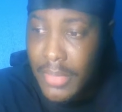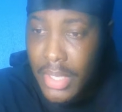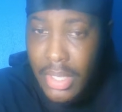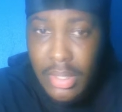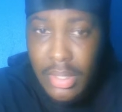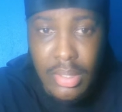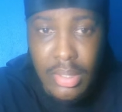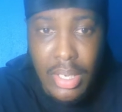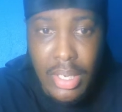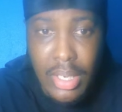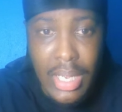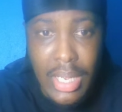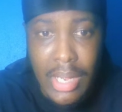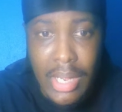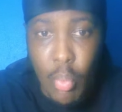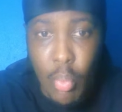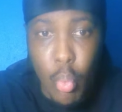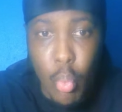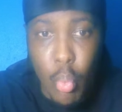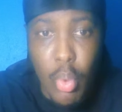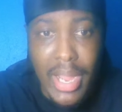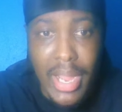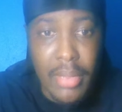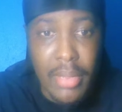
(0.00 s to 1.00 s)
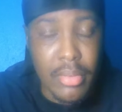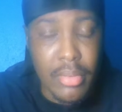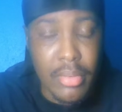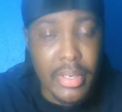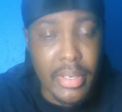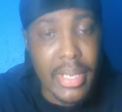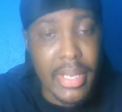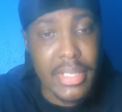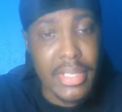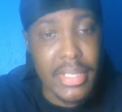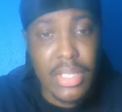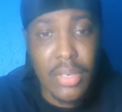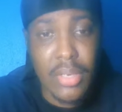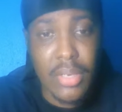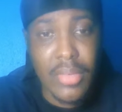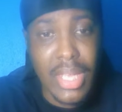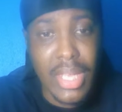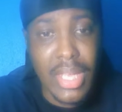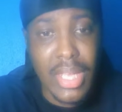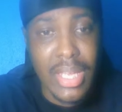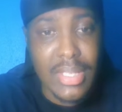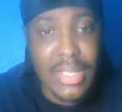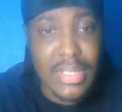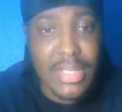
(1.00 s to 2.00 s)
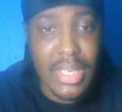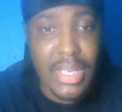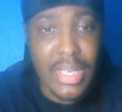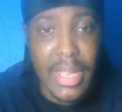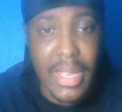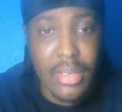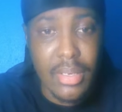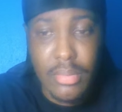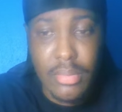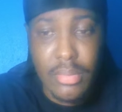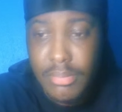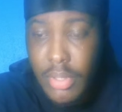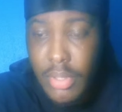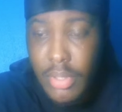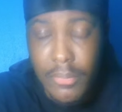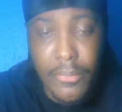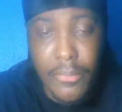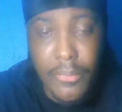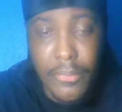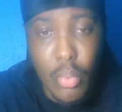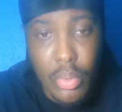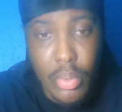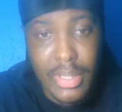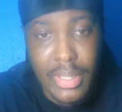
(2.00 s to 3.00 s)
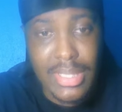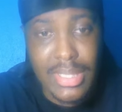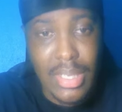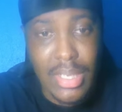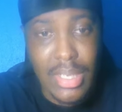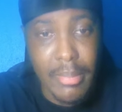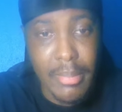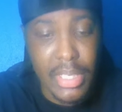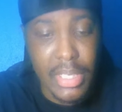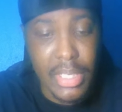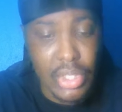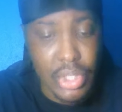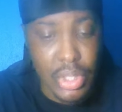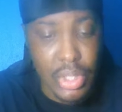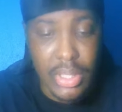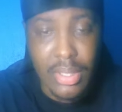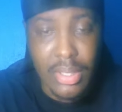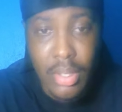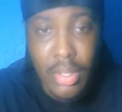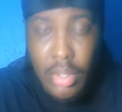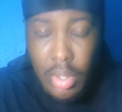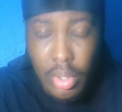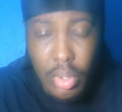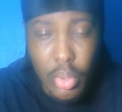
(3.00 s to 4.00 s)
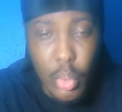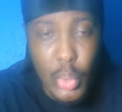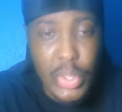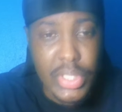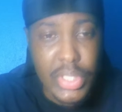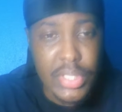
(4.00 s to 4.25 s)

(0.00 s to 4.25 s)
And then having a wide variety of 8s like the 4 that I mentioned,